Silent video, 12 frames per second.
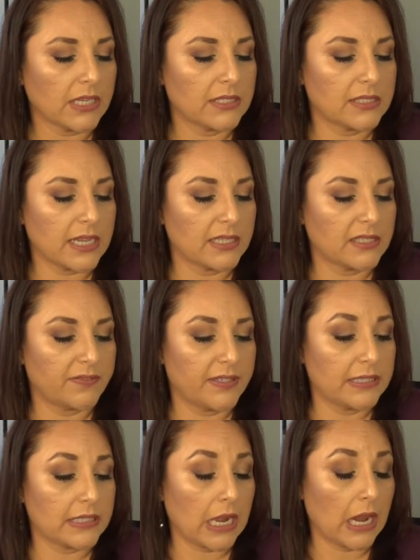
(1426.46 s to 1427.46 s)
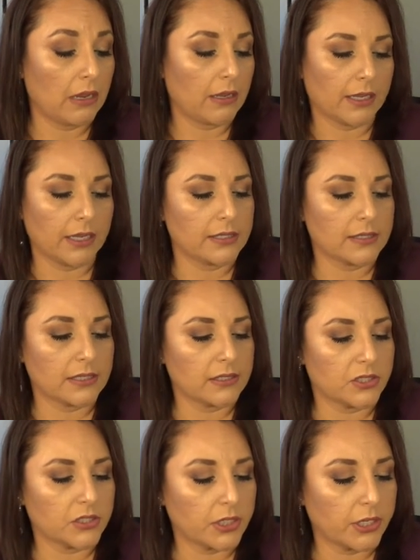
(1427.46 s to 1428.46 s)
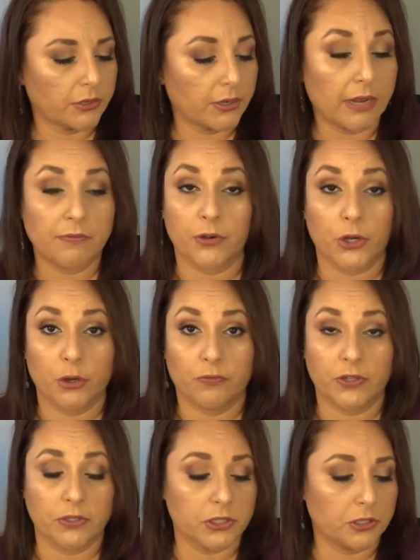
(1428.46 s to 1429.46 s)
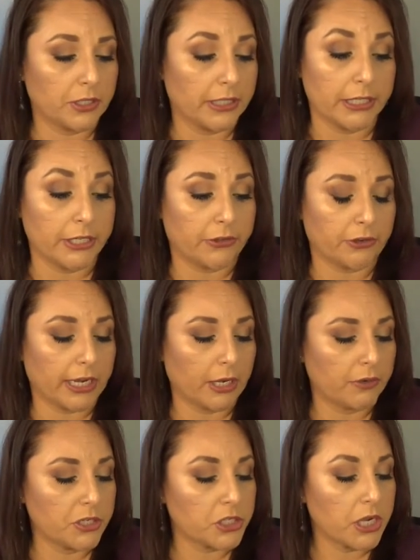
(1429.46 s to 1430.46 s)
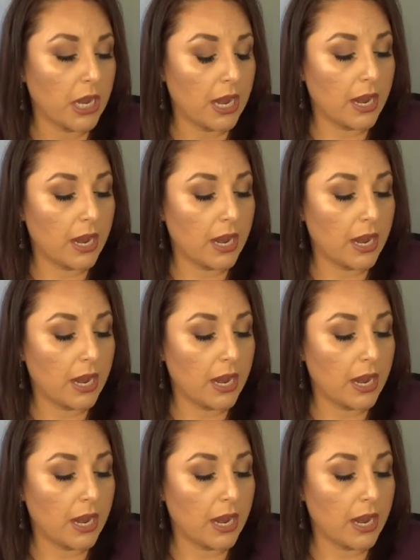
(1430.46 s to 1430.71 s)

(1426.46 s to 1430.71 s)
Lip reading: Sans Filtre. I guess that's just another name for no filter in another language.